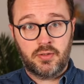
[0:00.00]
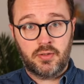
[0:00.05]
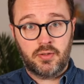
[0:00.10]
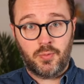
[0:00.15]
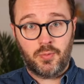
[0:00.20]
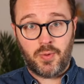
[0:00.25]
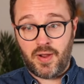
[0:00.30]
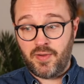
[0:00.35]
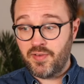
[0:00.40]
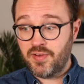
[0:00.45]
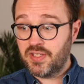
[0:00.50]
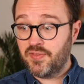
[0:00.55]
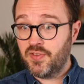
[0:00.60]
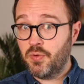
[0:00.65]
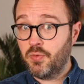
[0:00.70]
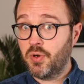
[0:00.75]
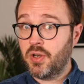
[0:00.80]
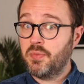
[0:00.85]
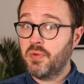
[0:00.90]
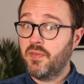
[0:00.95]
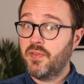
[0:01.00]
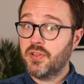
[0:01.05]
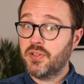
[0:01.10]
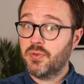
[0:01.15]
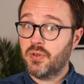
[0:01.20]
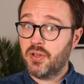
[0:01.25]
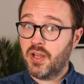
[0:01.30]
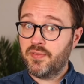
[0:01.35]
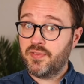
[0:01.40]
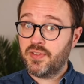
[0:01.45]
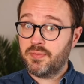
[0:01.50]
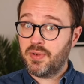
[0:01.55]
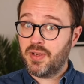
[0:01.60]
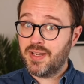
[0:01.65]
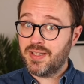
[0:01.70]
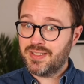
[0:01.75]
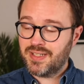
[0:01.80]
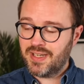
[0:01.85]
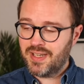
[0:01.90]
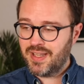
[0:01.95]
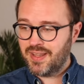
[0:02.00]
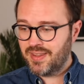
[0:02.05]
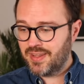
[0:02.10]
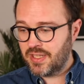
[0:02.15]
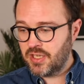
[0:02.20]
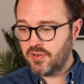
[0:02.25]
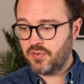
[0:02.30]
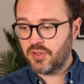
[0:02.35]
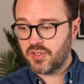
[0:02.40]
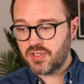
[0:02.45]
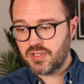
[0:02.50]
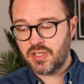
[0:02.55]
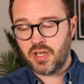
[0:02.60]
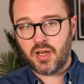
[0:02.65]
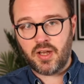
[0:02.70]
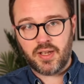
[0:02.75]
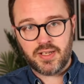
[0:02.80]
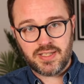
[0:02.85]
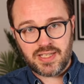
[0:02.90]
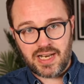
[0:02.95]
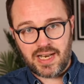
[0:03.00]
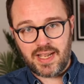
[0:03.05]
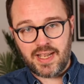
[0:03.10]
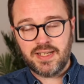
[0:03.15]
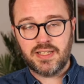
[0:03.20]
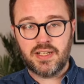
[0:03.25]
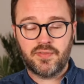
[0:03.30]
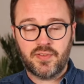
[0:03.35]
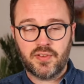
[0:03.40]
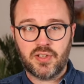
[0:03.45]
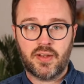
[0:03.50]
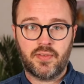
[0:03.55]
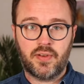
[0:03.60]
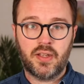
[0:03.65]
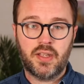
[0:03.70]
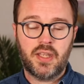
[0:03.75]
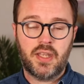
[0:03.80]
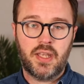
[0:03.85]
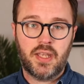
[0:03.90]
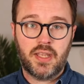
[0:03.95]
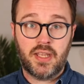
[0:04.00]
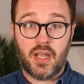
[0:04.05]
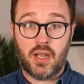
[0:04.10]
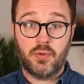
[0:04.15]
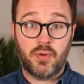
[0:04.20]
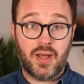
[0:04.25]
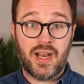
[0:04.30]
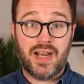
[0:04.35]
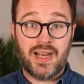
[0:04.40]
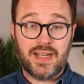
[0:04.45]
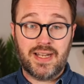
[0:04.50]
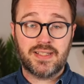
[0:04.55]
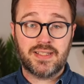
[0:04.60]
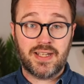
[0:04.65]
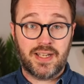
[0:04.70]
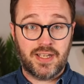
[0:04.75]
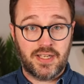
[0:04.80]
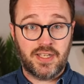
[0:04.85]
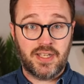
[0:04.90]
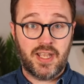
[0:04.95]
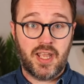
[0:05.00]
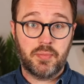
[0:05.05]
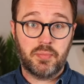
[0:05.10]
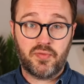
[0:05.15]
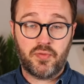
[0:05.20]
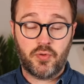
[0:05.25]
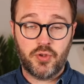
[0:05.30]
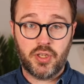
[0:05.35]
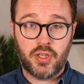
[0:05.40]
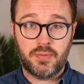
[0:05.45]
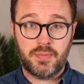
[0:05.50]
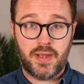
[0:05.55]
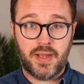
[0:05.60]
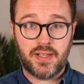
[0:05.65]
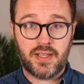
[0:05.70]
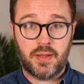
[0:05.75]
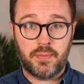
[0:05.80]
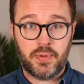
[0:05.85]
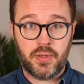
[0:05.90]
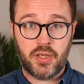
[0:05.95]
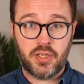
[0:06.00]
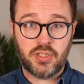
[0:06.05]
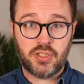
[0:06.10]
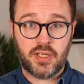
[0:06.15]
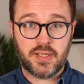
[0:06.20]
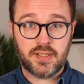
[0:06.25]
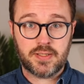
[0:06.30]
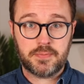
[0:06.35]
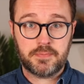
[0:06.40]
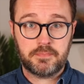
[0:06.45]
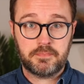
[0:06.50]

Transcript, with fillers: Whereas if you want to move it to a Lifetime ISA, then you've got to start, delays it for another, at least a year before you can make that purchase.